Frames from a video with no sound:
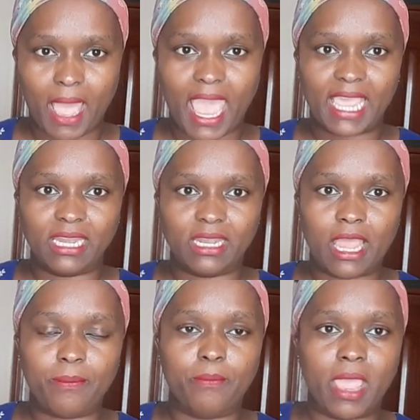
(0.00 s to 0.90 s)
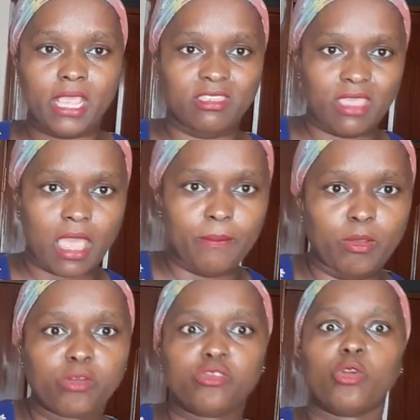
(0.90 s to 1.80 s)
I ended up buying there
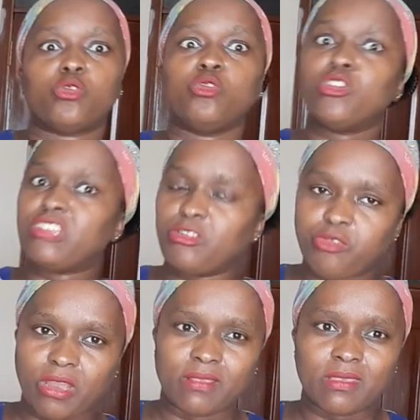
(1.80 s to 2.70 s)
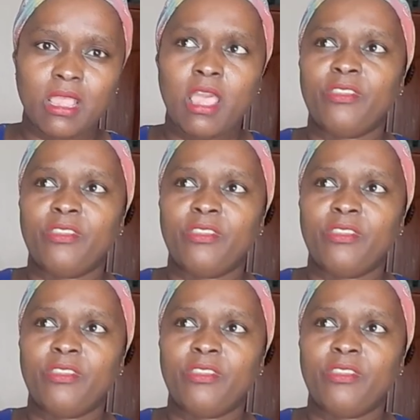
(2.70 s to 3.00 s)
because there was no difference.